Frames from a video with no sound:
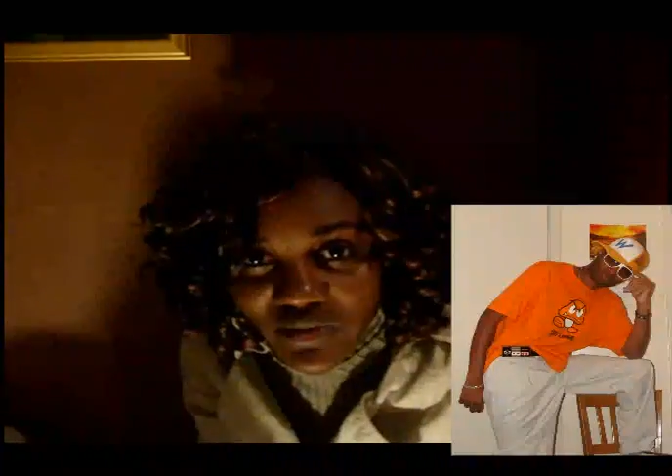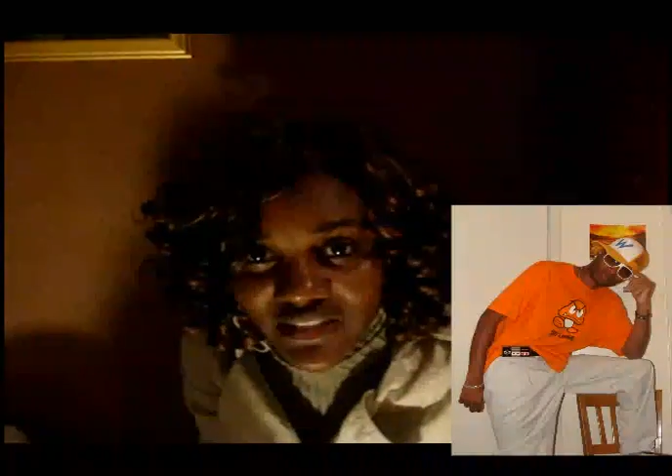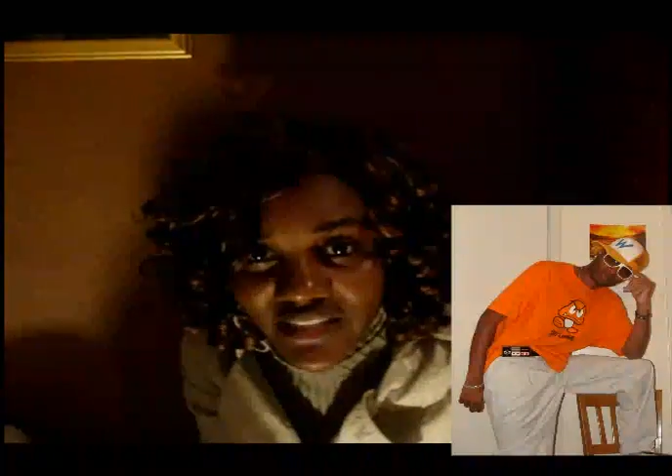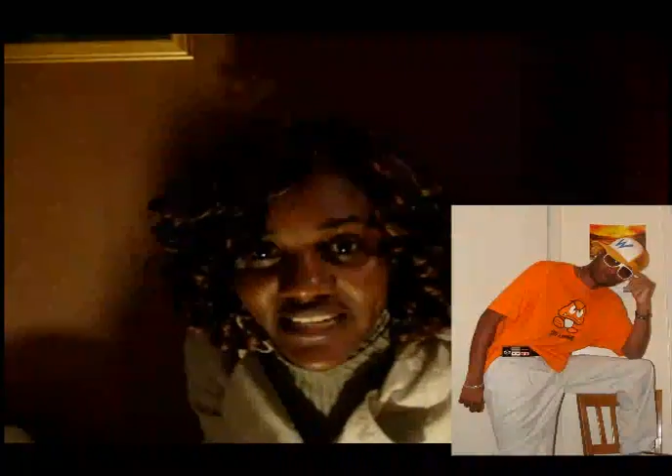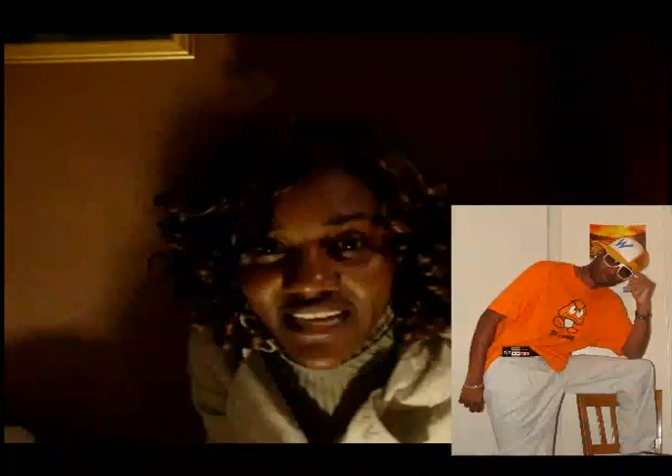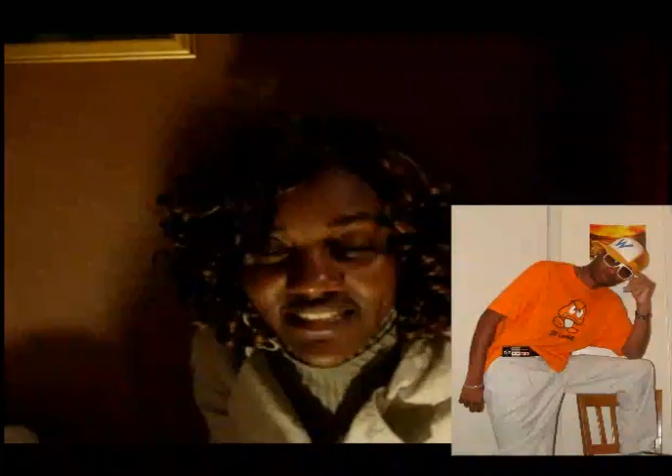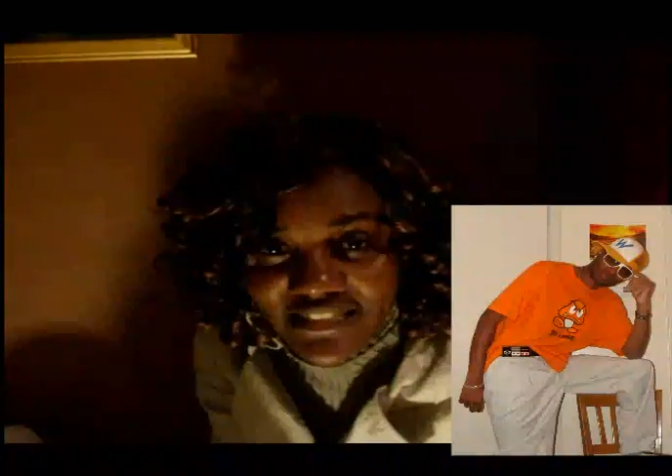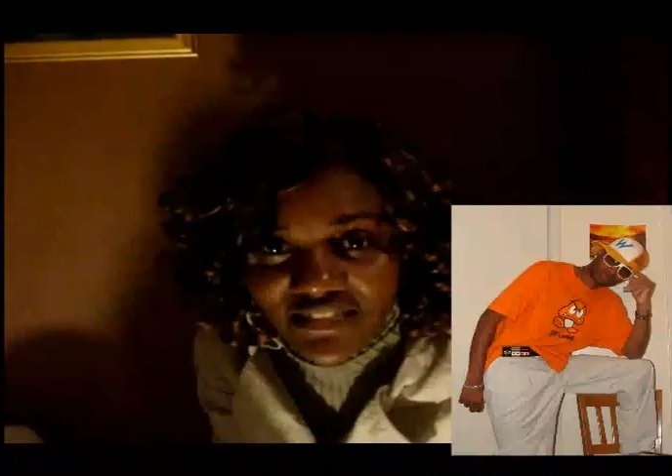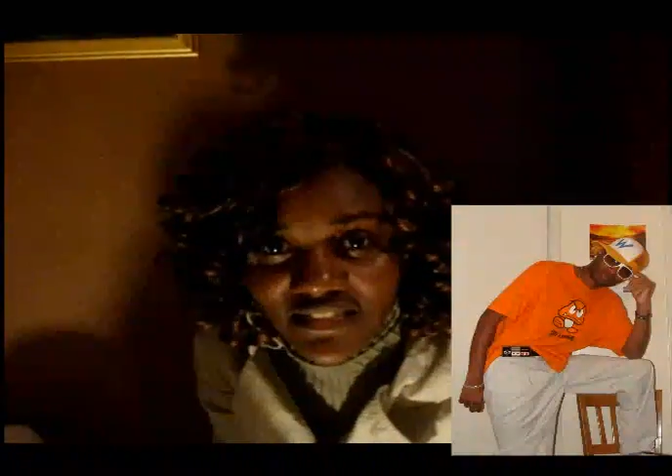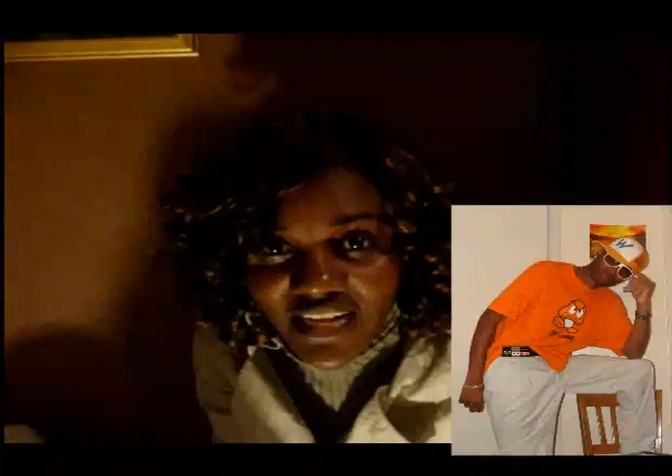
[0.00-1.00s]
with the khaki
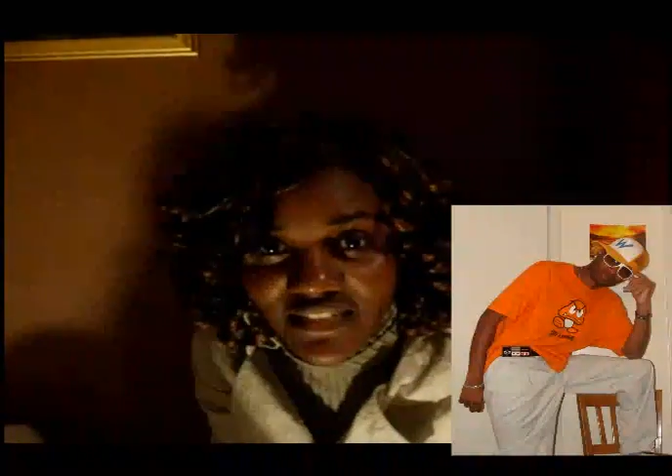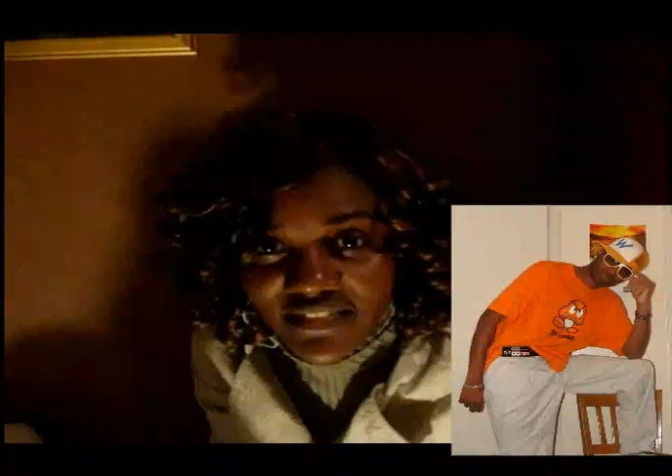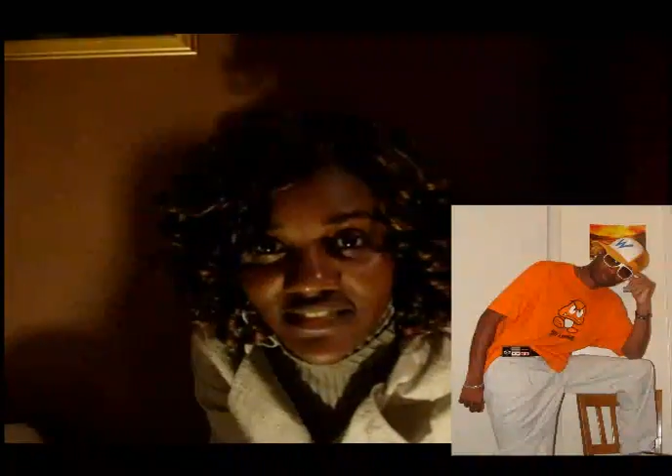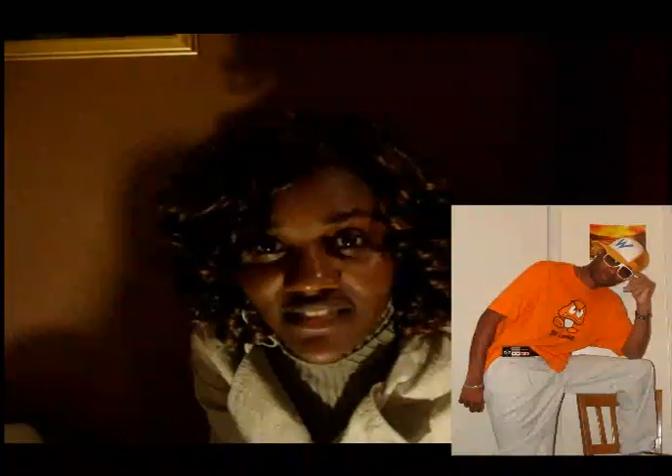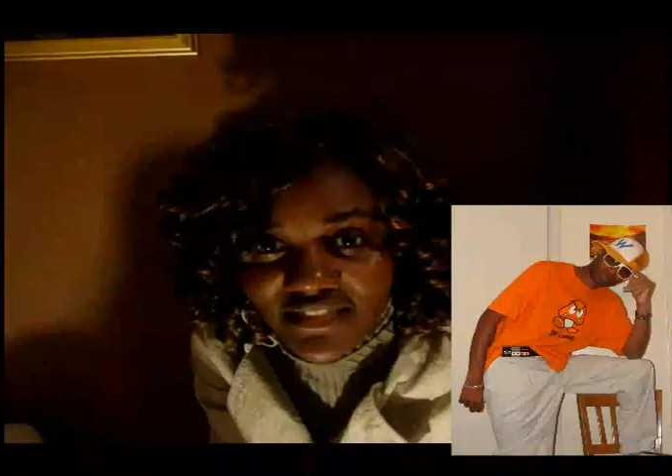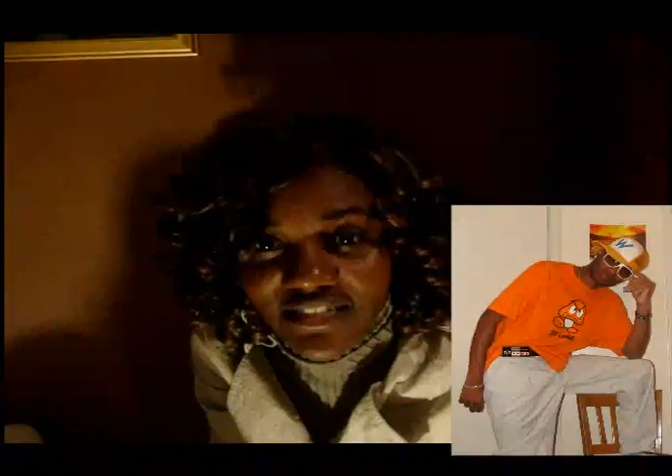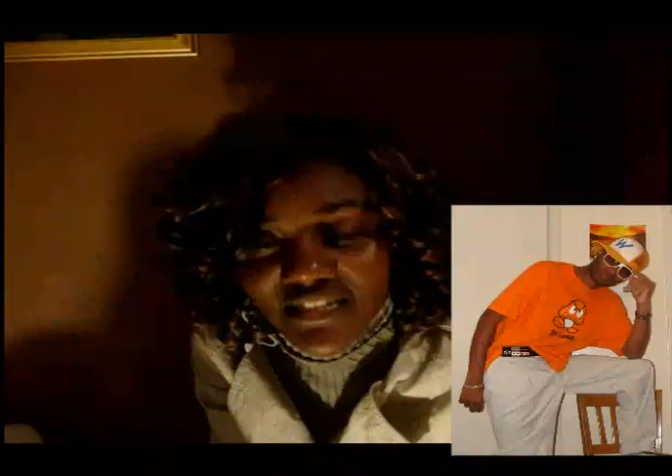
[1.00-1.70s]
slacks